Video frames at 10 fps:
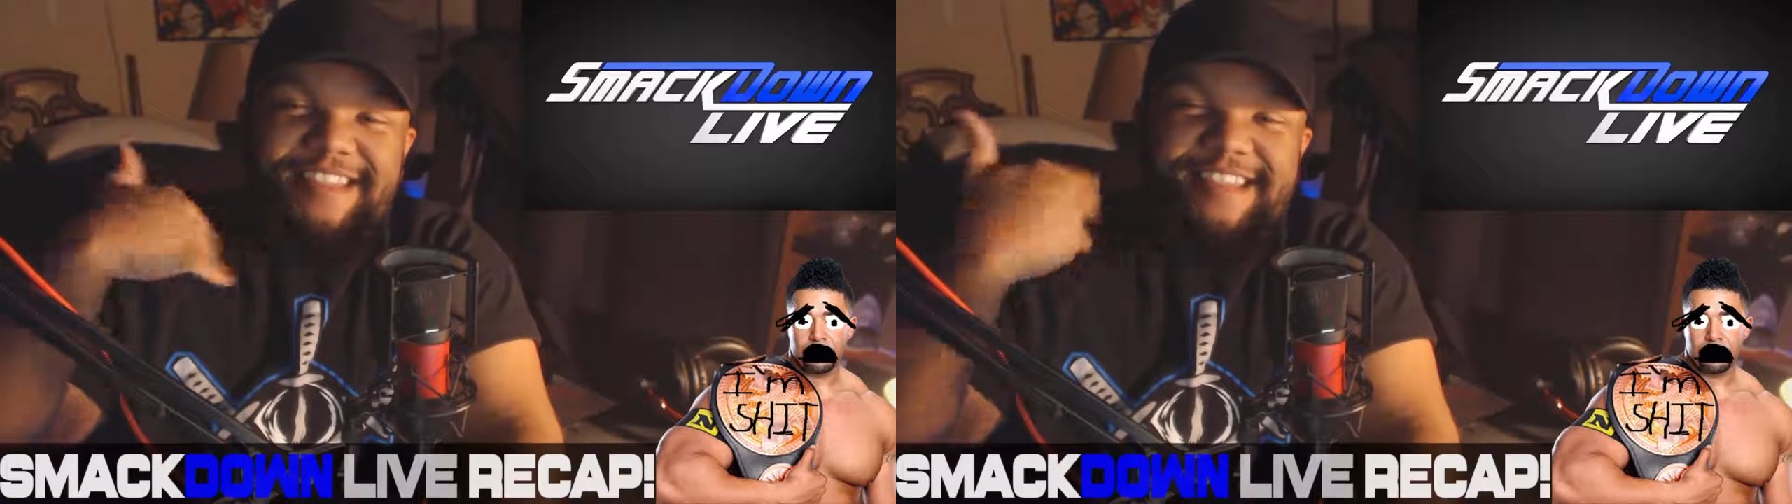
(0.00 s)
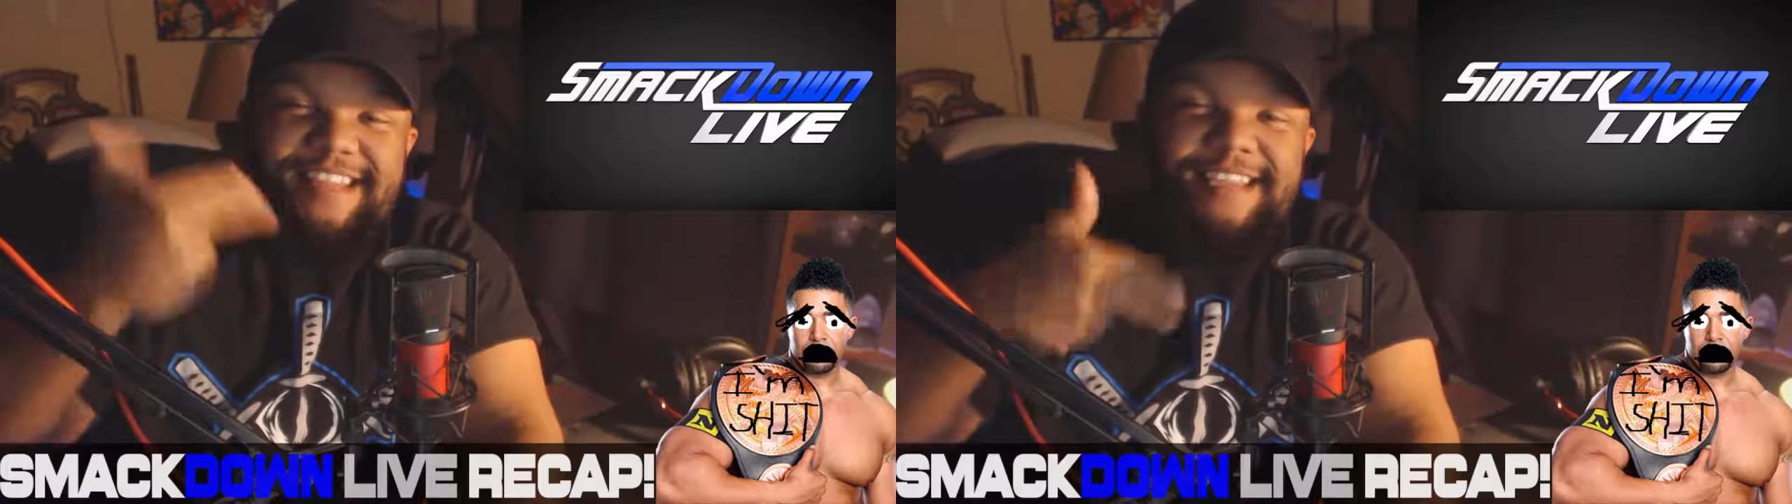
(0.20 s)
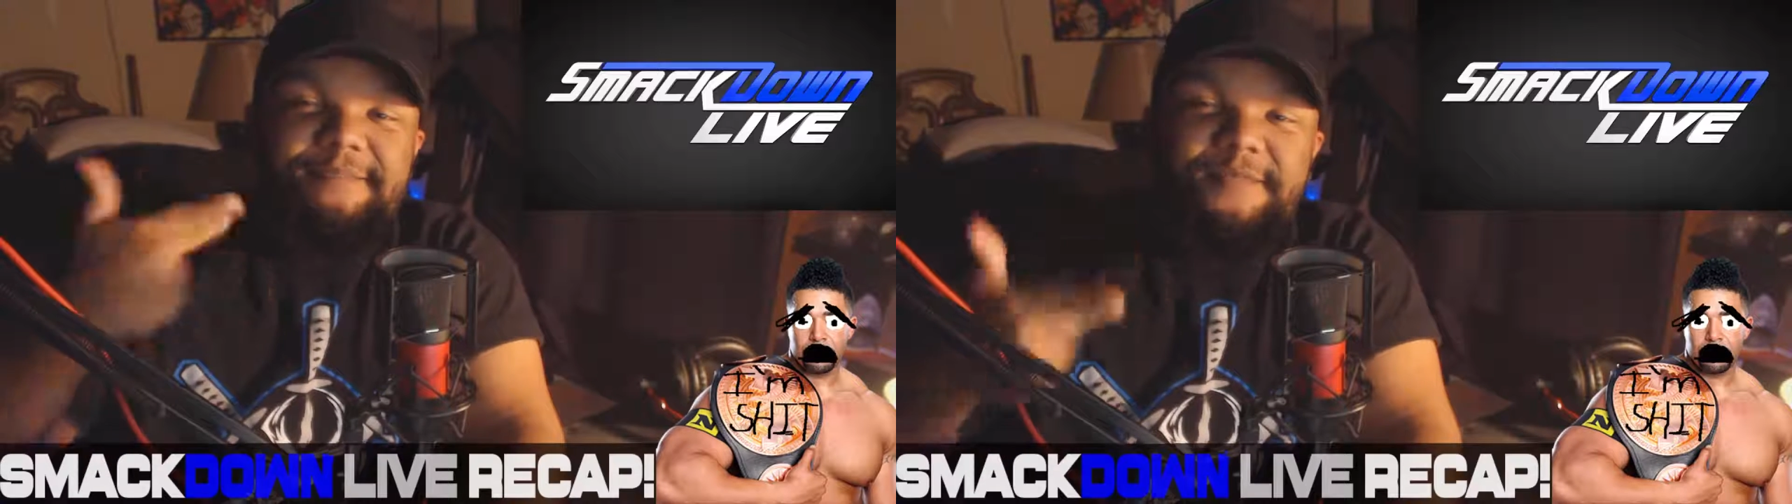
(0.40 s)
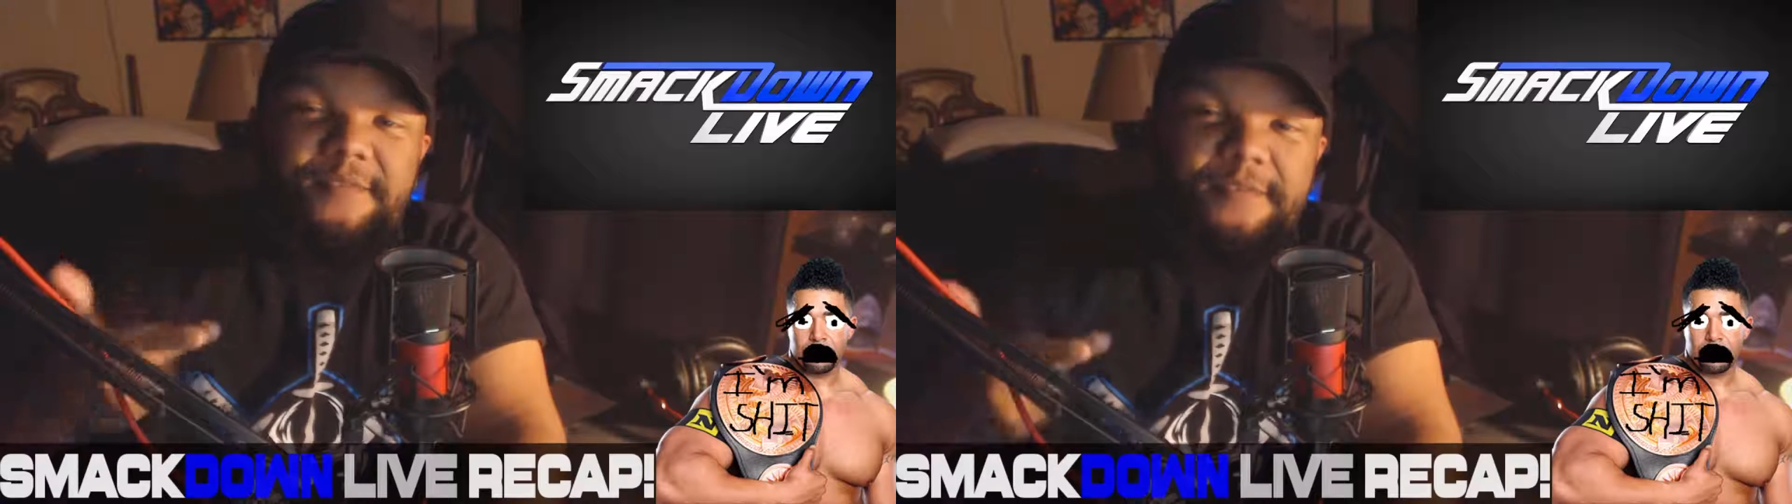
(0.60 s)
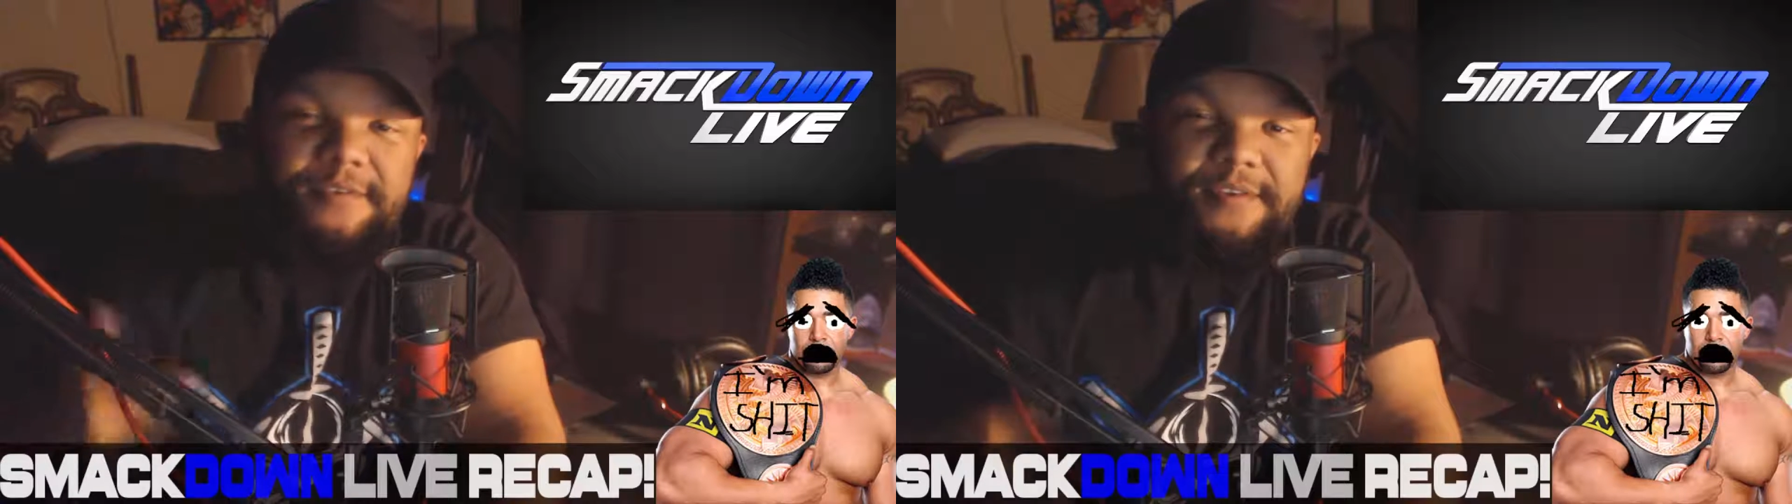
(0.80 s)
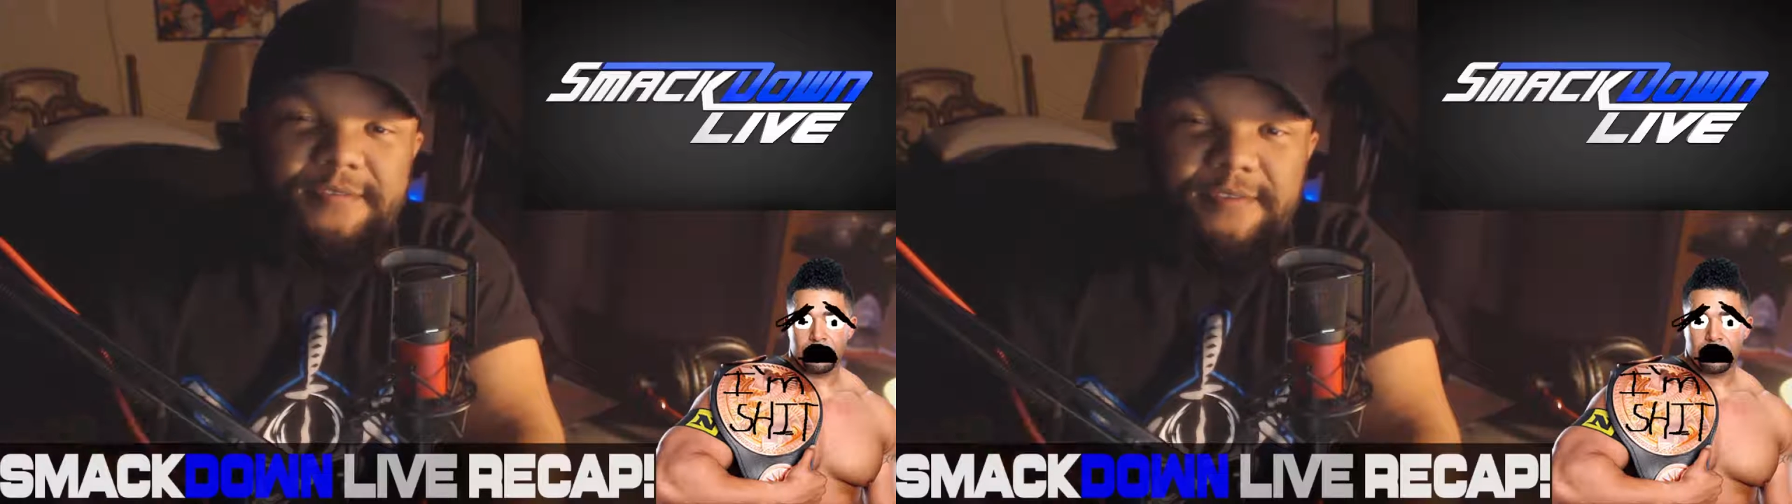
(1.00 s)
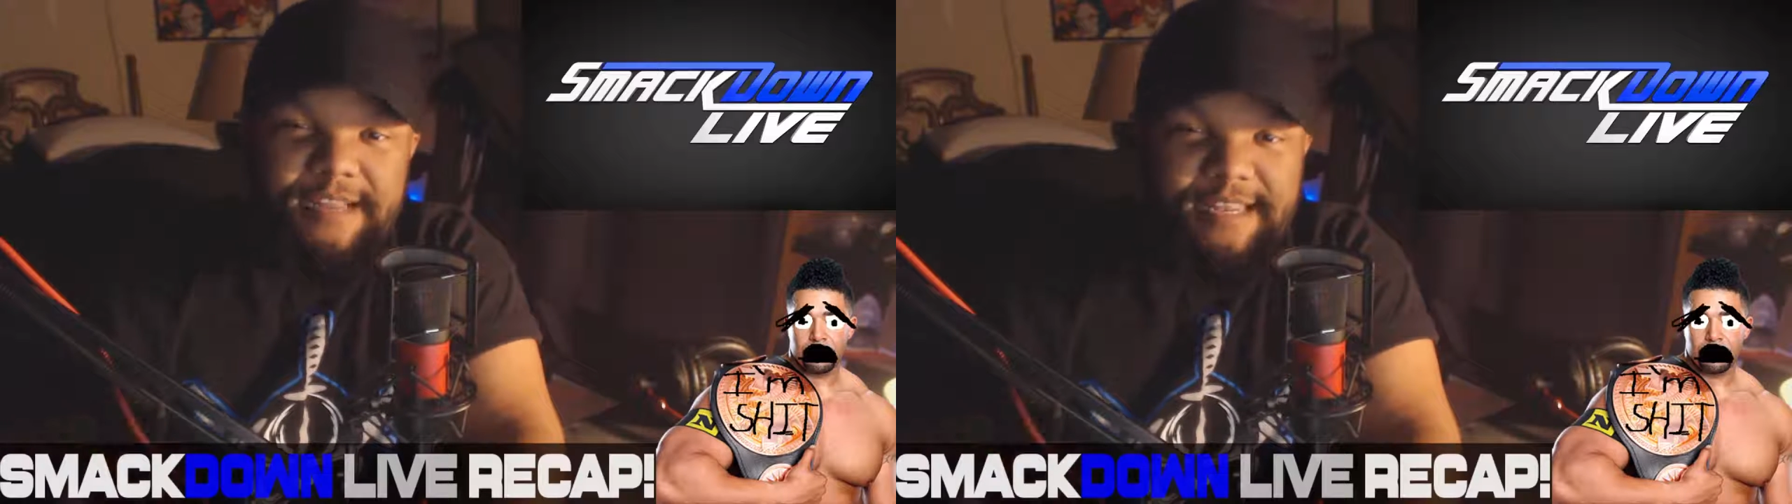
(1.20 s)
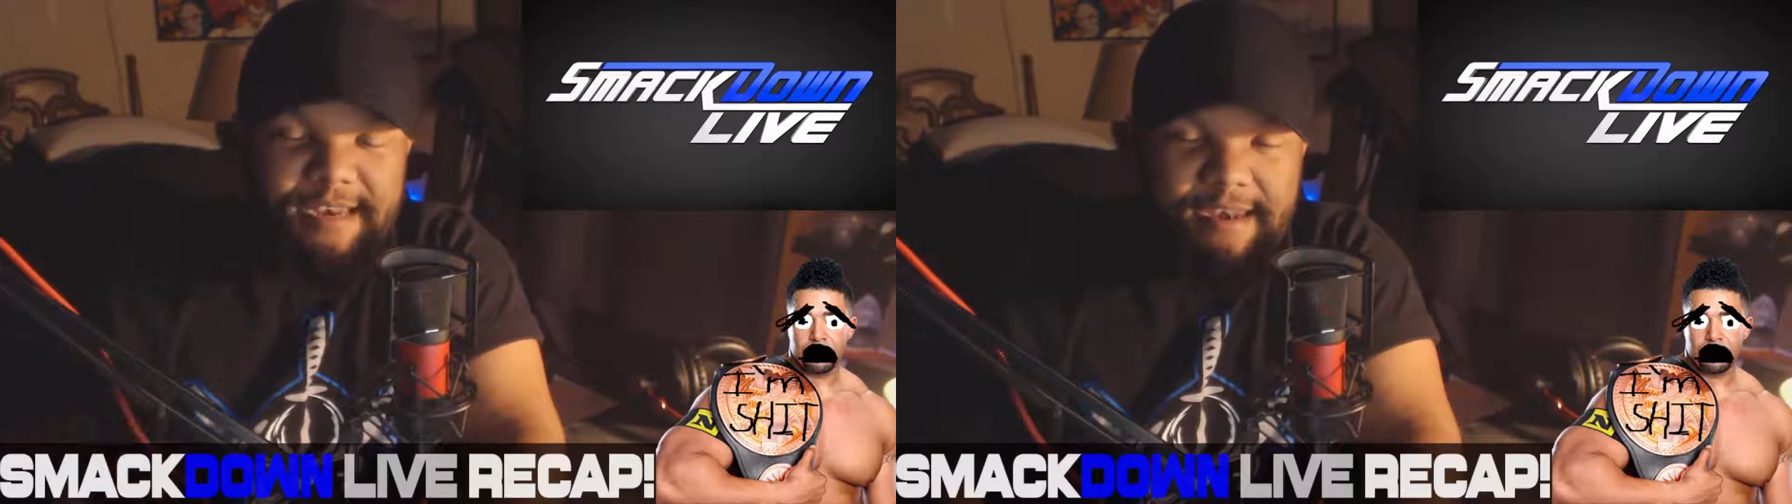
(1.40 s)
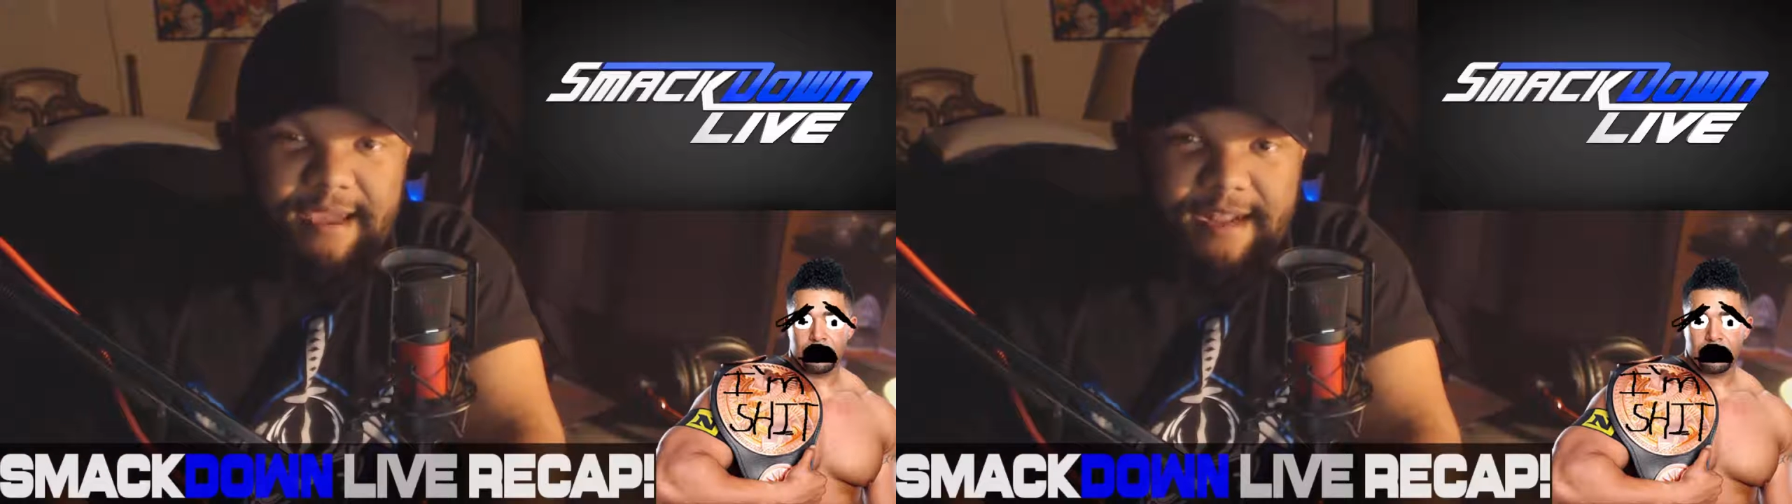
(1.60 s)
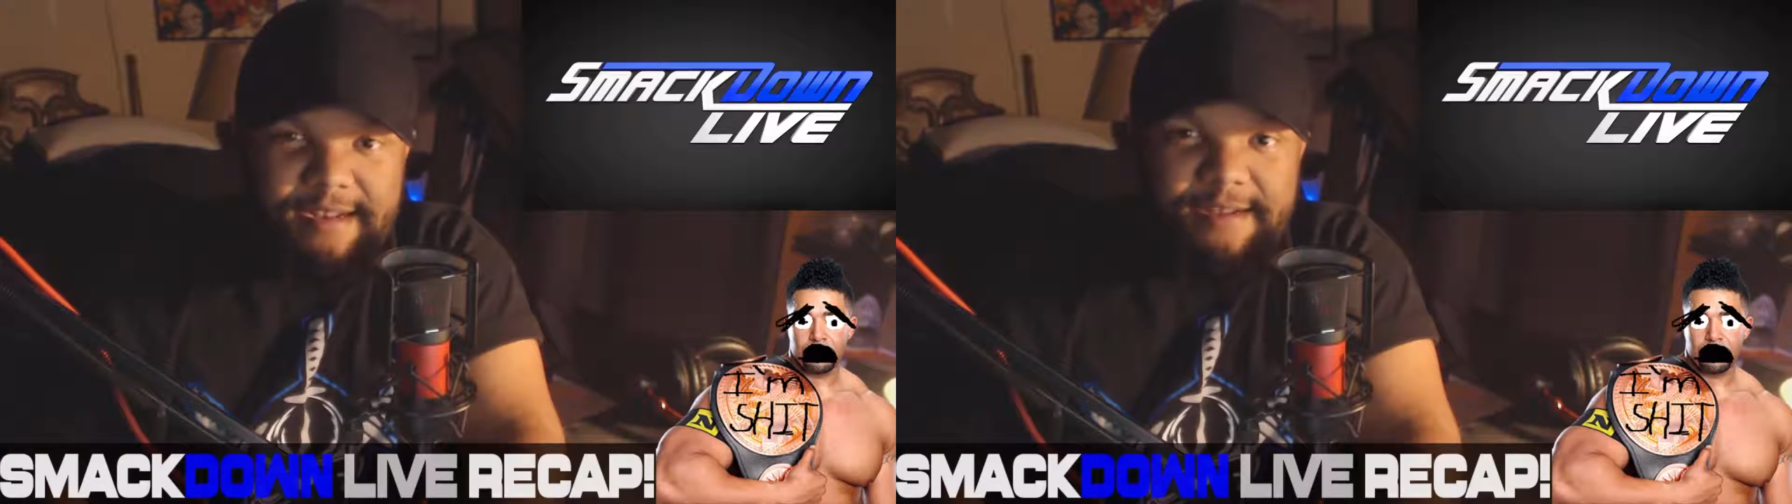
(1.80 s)
skip forward throughout the
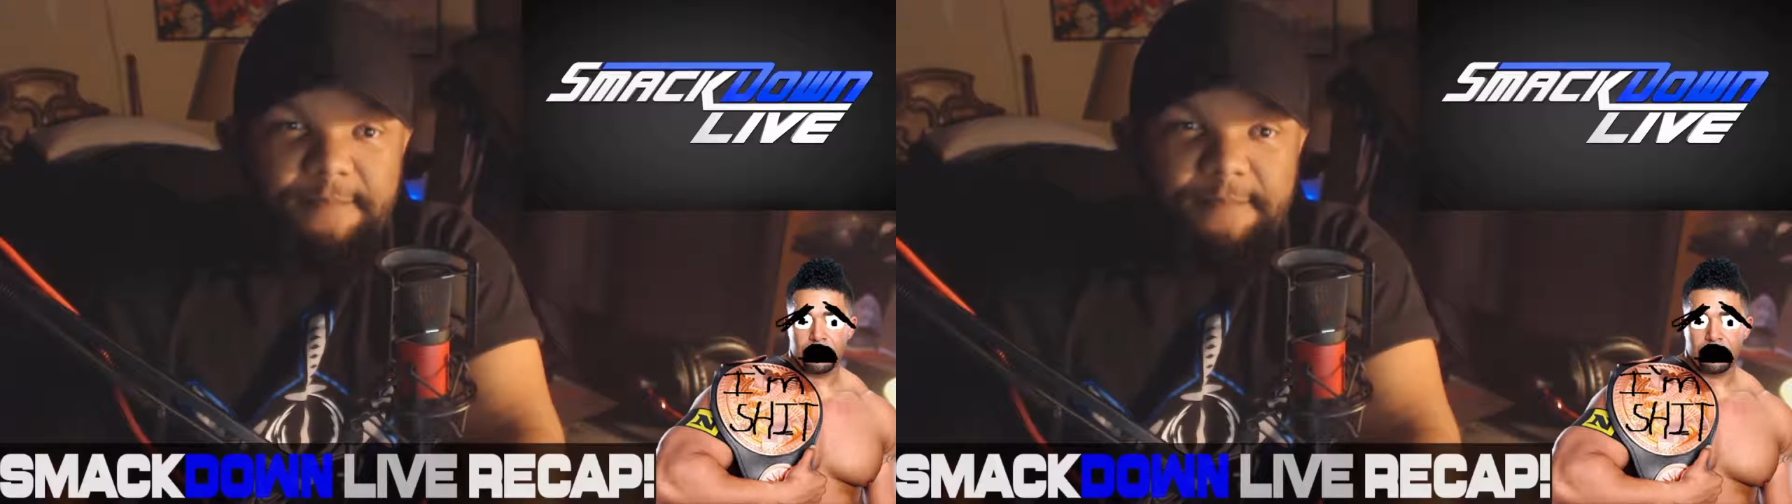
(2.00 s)
night,